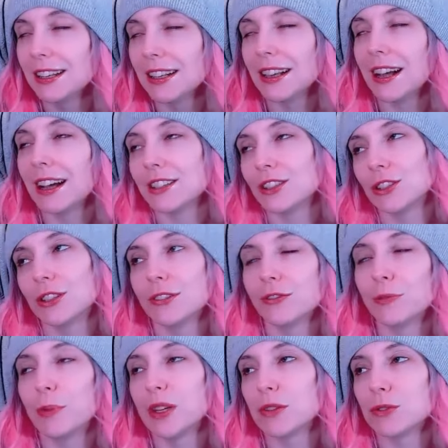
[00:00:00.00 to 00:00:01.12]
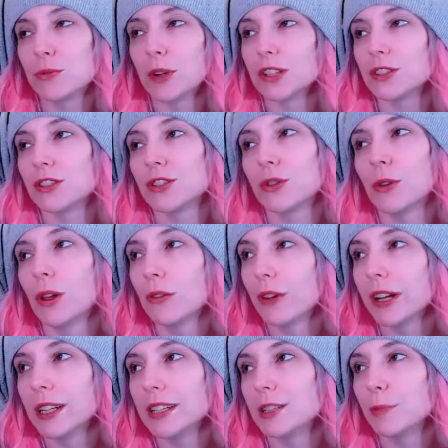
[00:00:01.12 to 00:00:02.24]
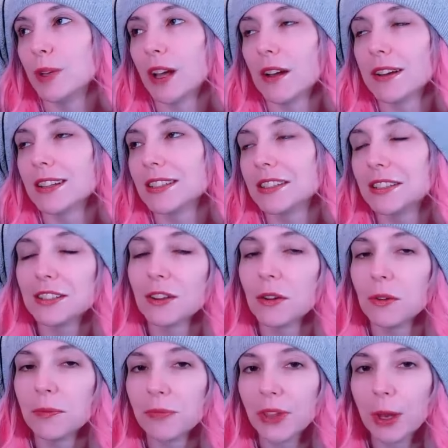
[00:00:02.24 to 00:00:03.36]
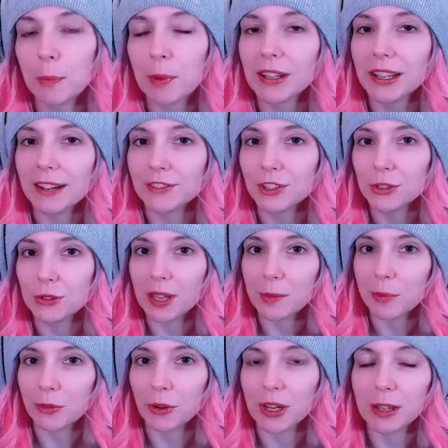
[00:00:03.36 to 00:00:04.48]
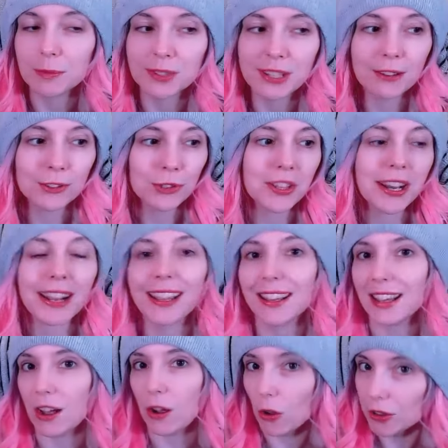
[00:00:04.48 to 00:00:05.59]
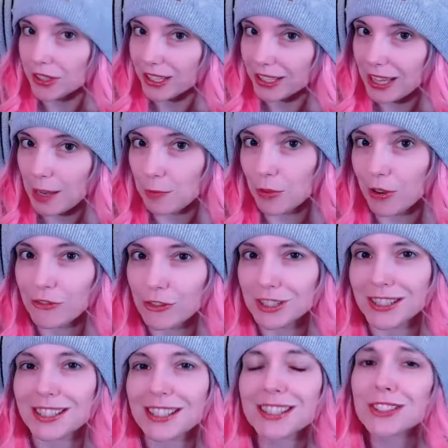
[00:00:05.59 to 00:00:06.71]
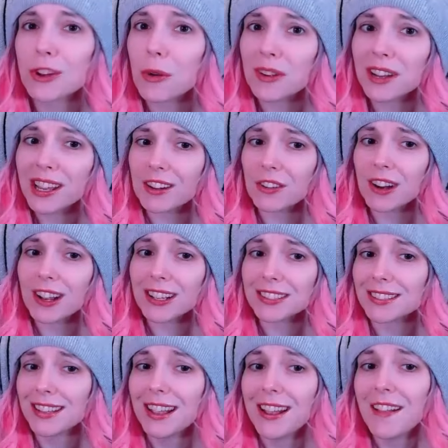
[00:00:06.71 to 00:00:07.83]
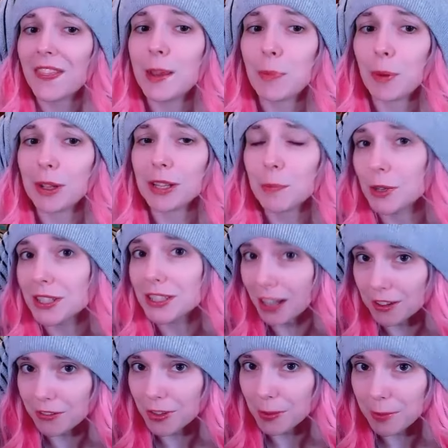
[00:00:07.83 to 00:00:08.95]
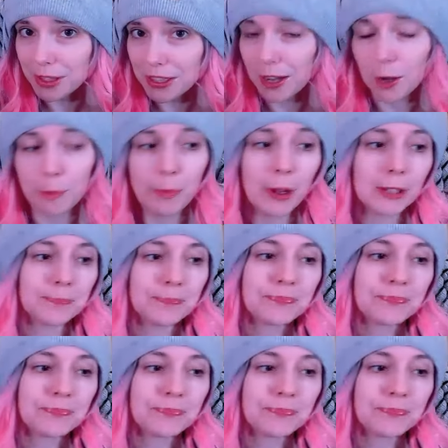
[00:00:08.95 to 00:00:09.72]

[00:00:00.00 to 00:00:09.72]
I should have binge-watched the show already, to be honest, so I'll probably have to do that before he comes out so that I can get all the in-game references, because knowing N R S, they probably put a ton of them in there, but